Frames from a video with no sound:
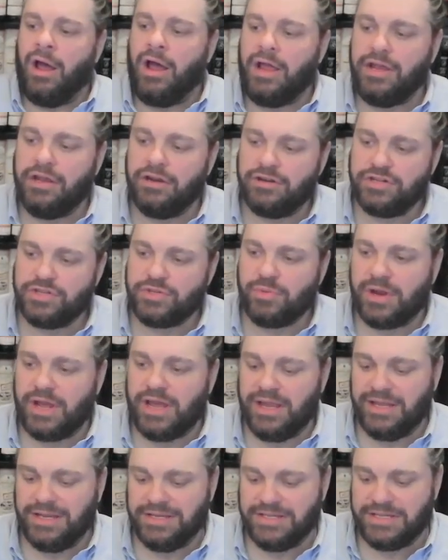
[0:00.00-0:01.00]
Here's what
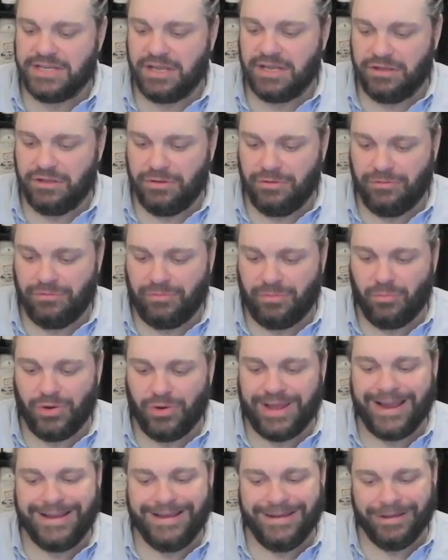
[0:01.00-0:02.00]
I can tell you from what
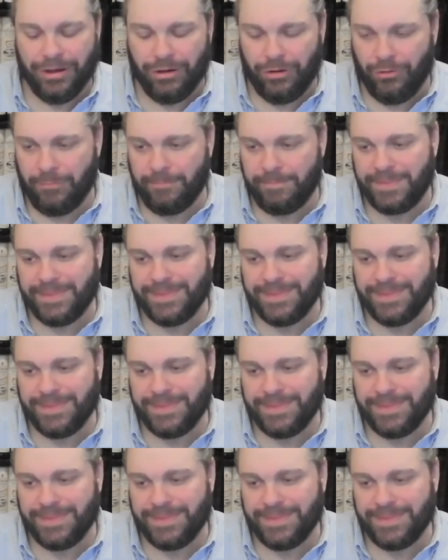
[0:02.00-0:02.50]
I know.